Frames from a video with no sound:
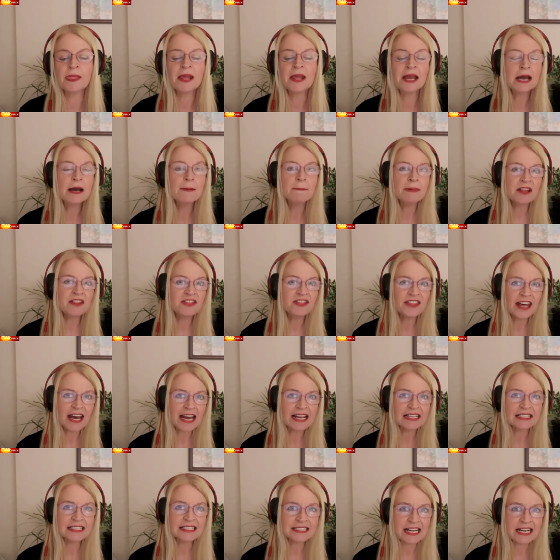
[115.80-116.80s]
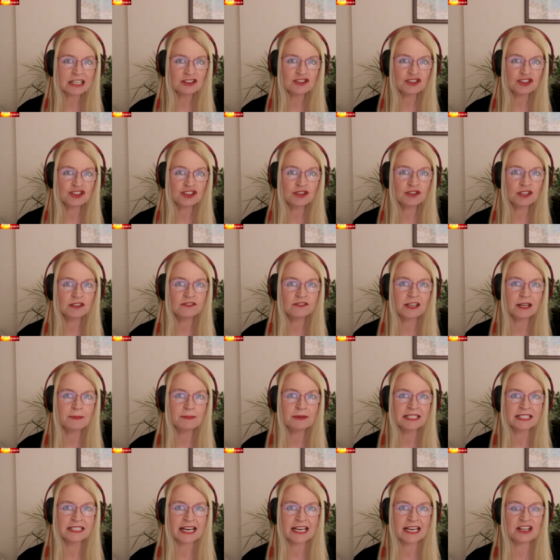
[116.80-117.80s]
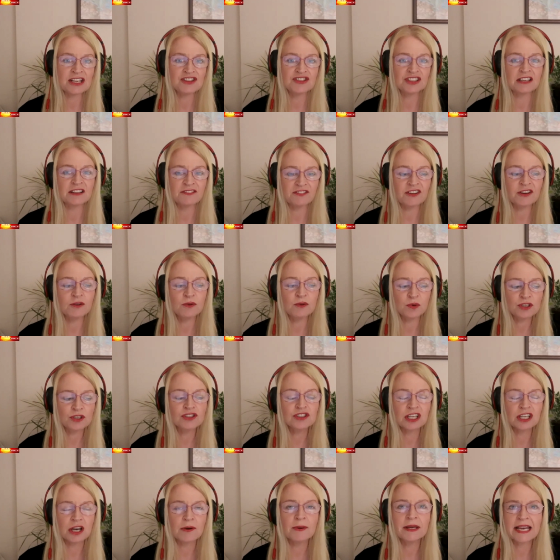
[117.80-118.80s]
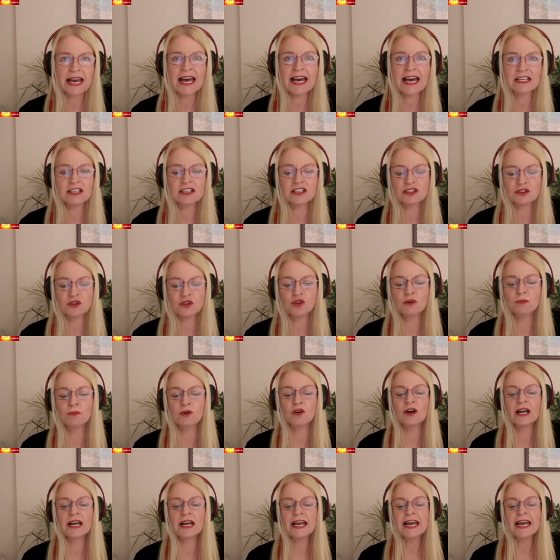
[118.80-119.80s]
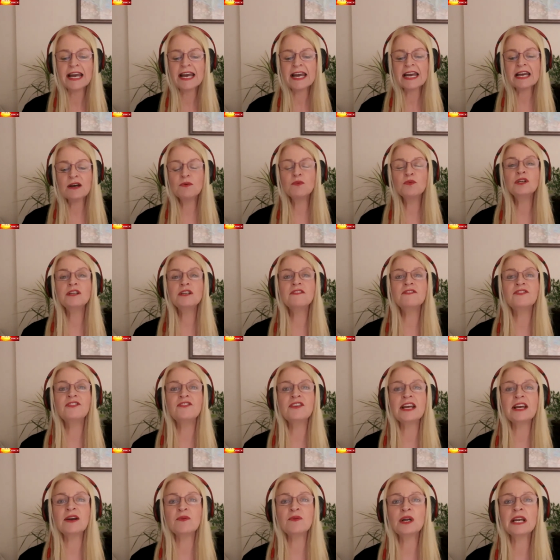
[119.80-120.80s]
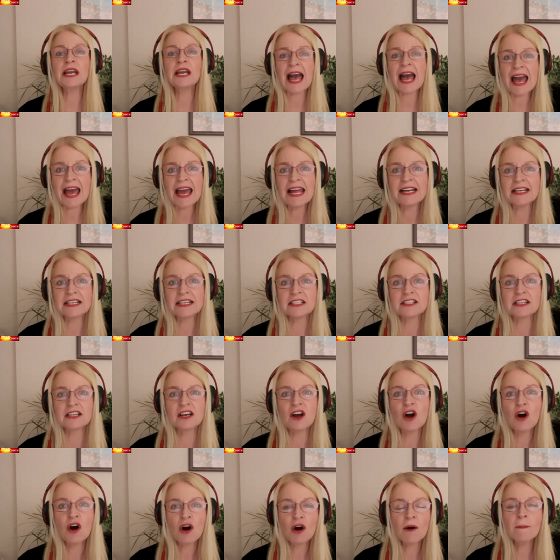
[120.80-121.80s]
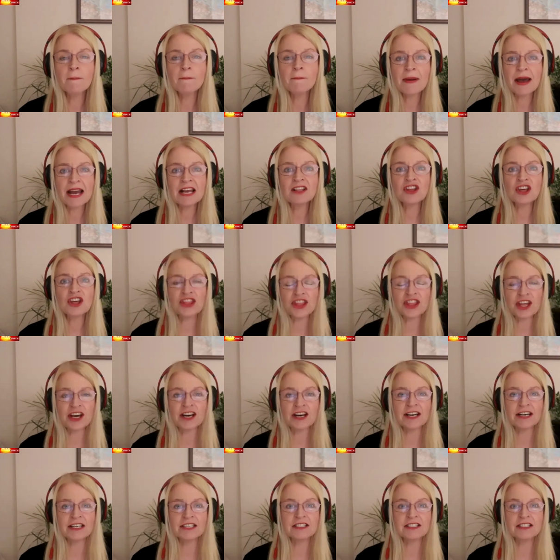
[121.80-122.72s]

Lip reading: But that statute of limitation, if it was going ahead as normal, it will end on May the 3rd,